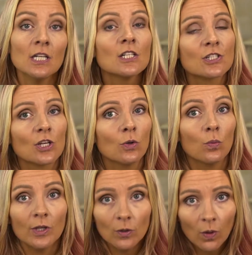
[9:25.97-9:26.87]
So
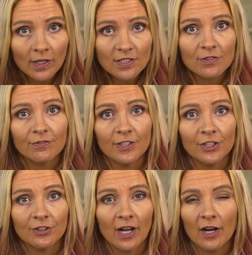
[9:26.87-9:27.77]
we want to
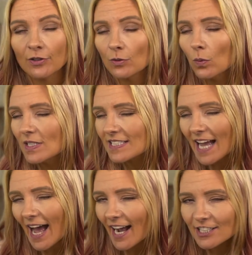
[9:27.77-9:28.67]
figure out what's
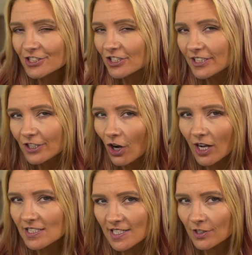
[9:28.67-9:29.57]
actually
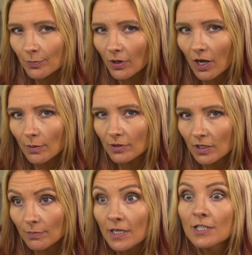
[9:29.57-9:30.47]
causing the
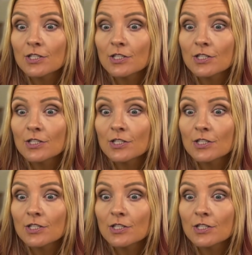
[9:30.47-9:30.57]
problem